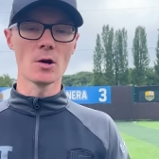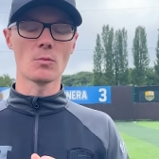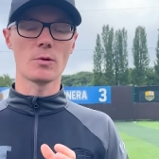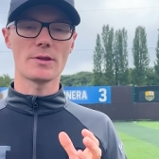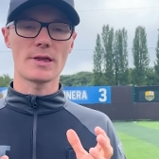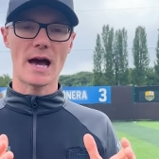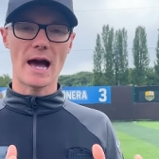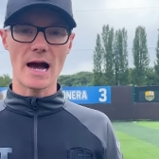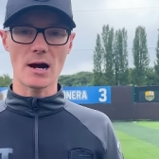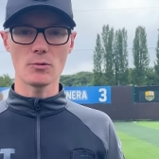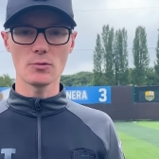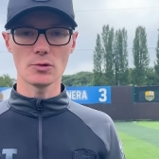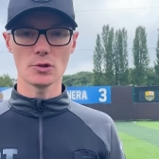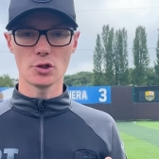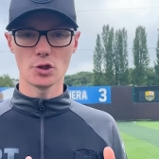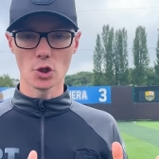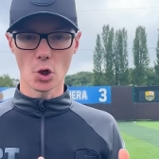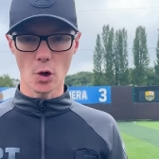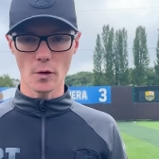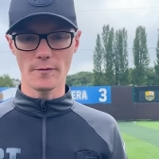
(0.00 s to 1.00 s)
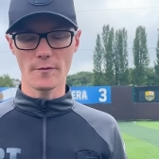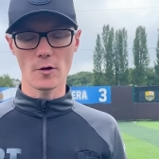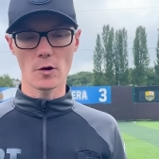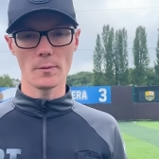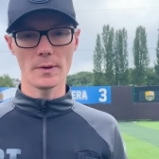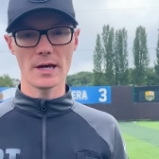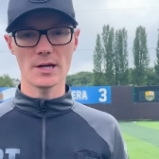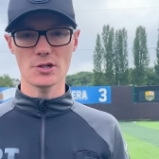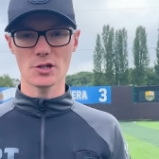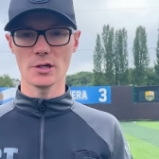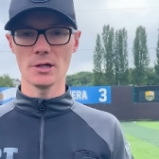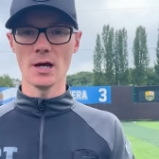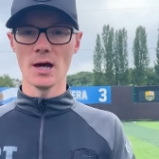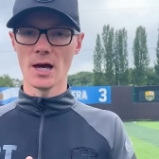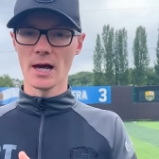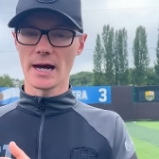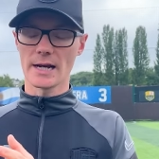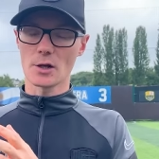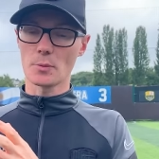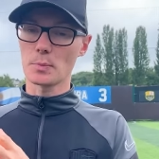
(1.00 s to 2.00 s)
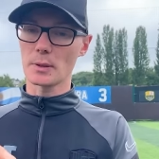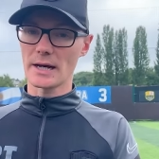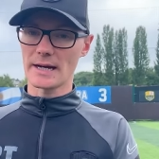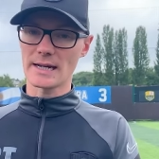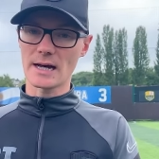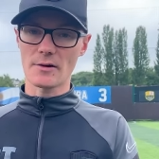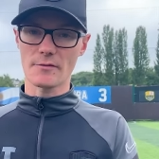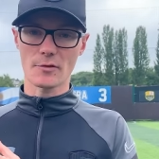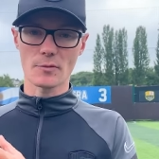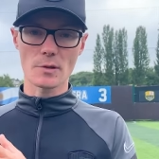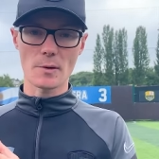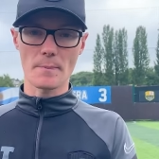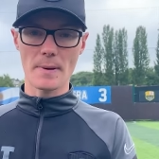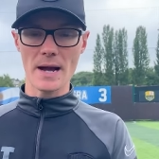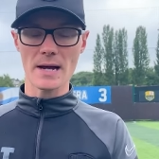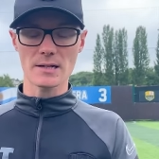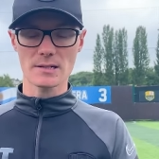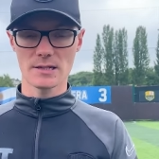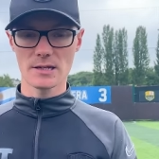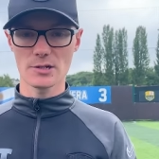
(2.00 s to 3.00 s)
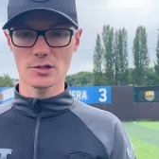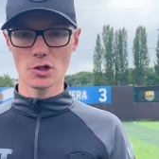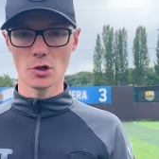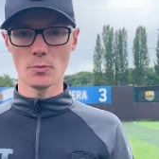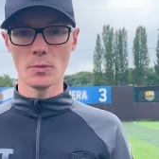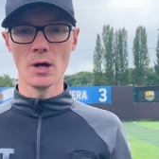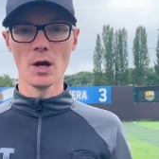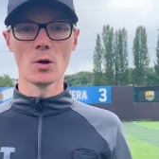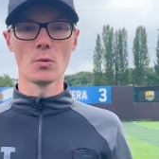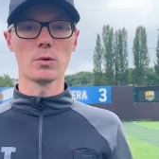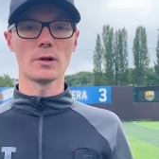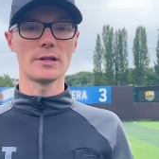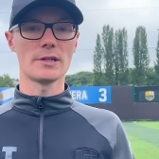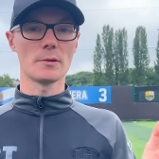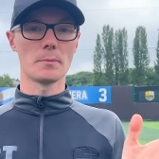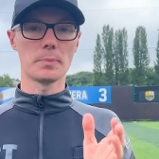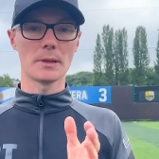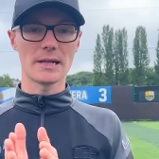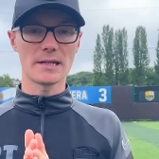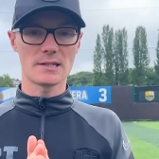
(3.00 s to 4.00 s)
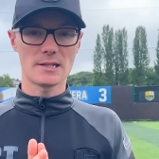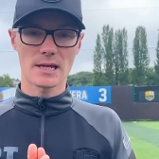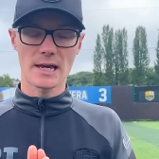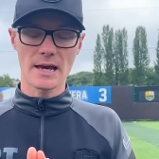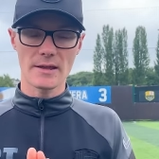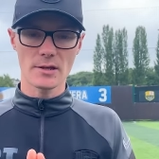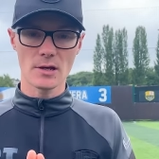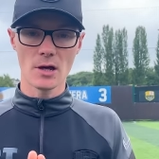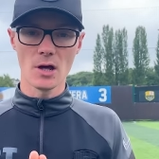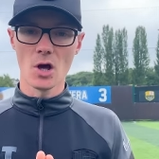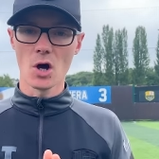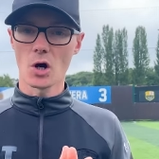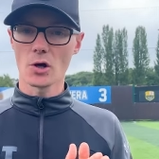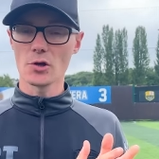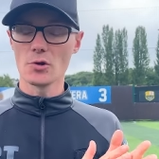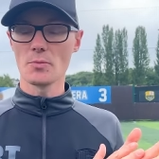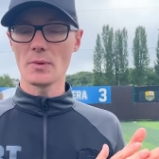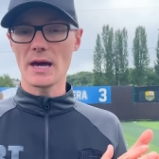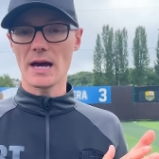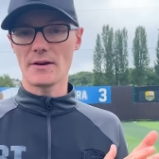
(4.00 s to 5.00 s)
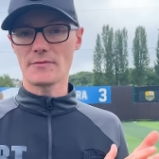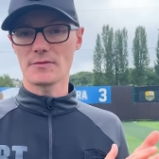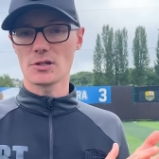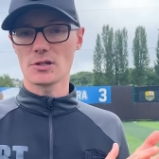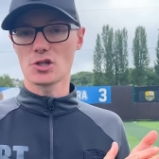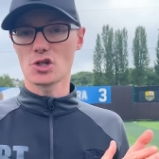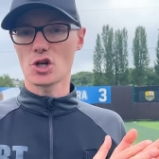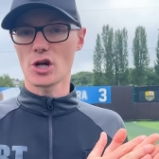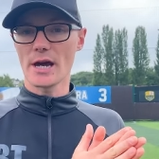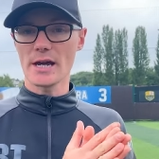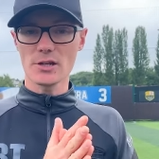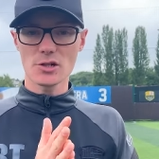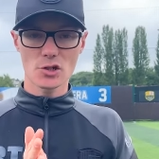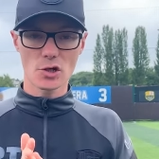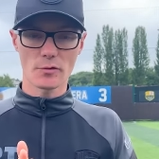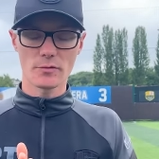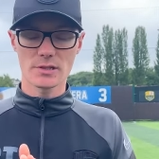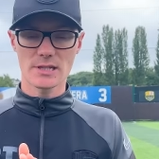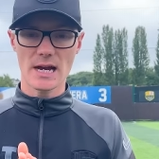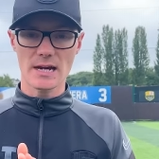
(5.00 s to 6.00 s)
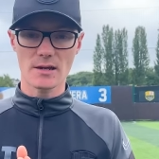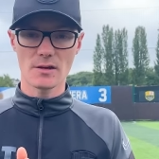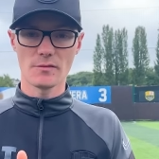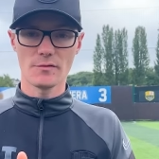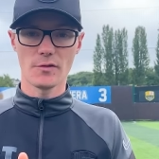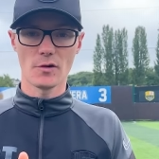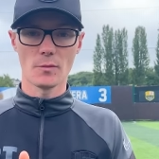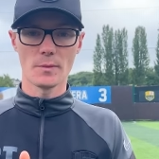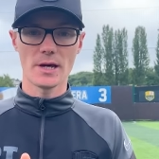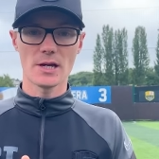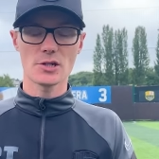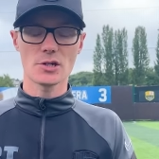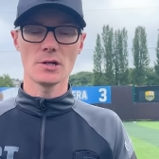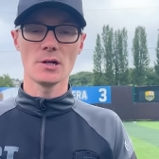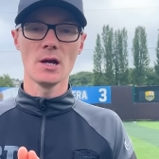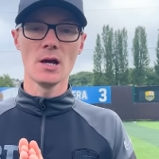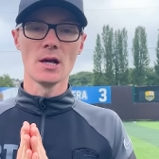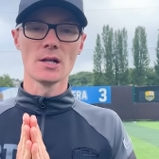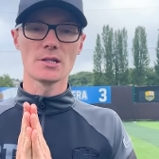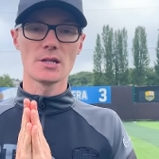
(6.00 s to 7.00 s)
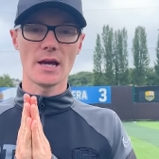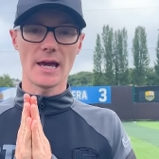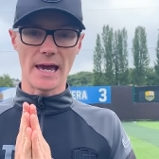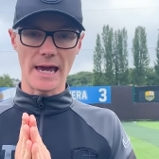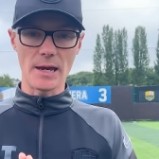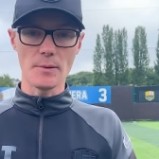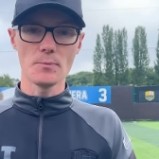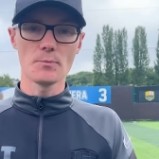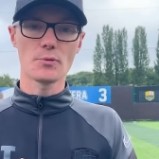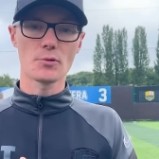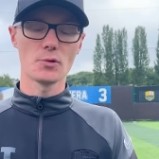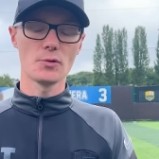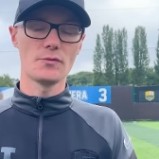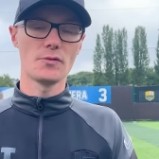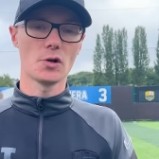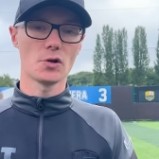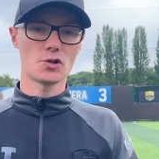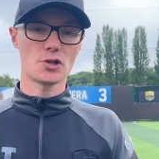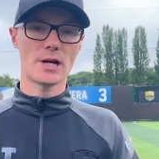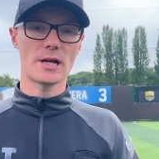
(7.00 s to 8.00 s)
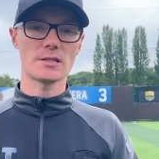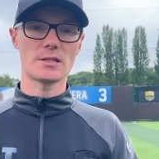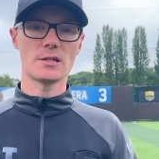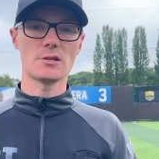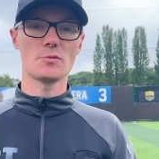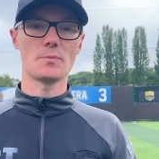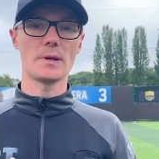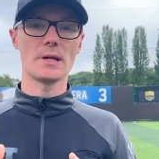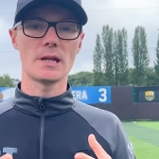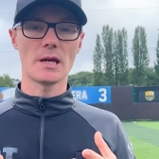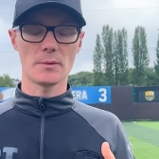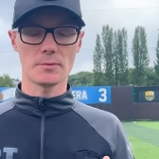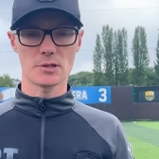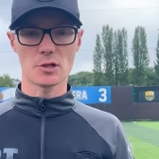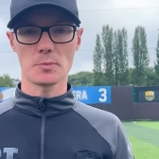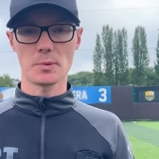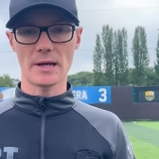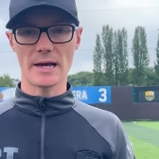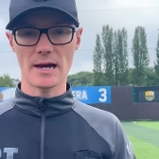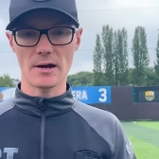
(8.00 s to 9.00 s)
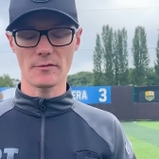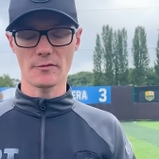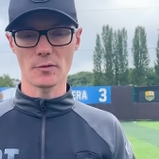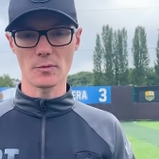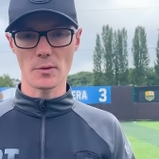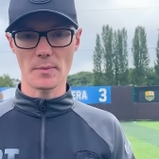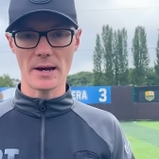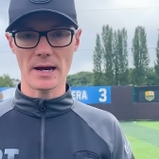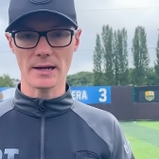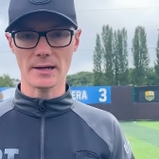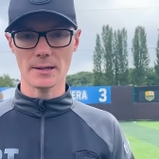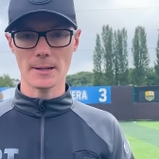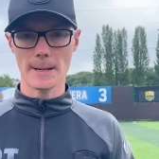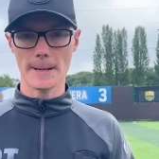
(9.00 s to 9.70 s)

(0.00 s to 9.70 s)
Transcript: with how your formation and a playing out from the back system will either blend together or you may have to change your attacking formation to improve your chances of being able to play out from the back.